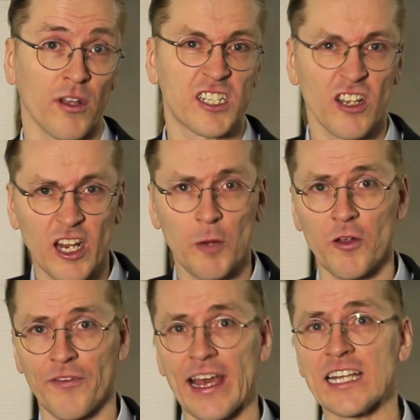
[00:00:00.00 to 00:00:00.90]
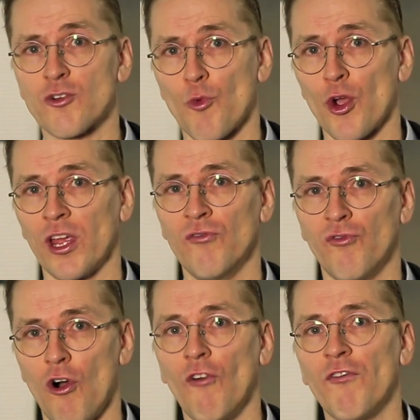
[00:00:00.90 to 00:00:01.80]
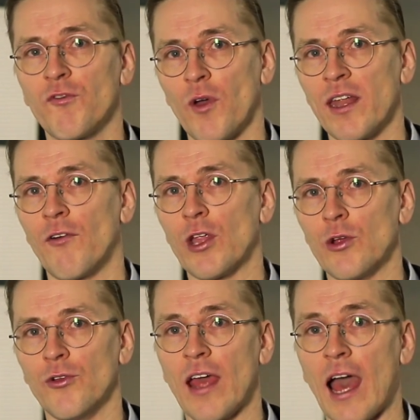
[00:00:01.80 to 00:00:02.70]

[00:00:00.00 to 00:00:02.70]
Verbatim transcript: There's a little bit of extra work involved whenever you